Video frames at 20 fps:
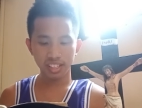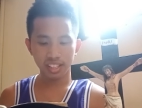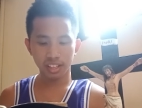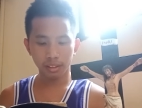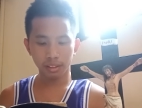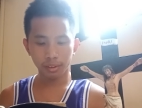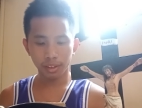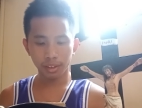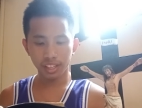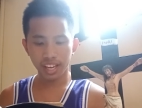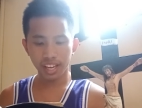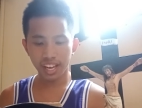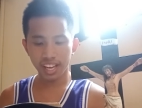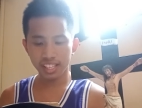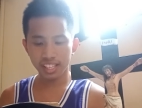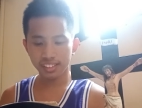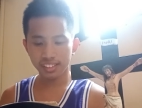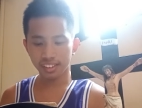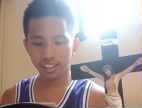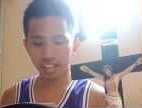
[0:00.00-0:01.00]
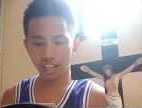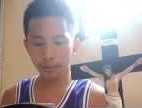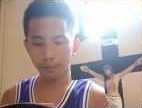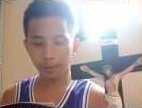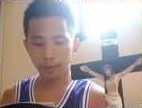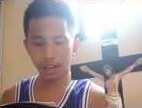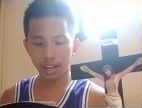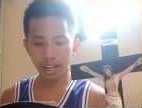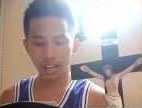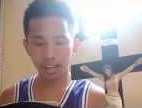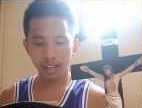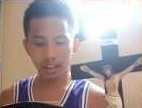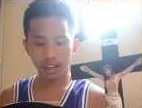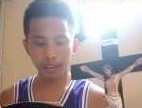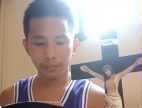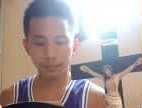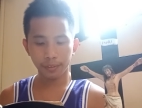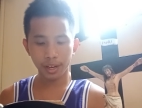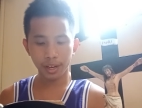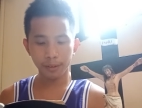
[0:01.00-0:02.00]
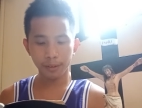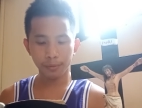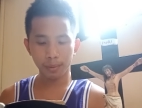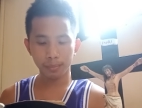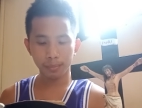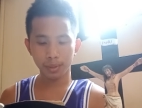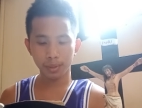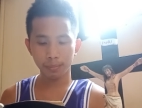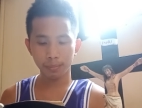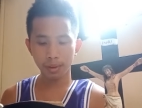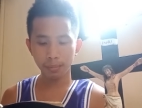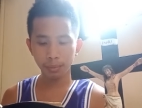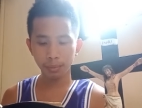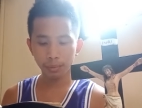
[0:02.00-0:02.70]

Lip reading: The Lord answered, if I find 50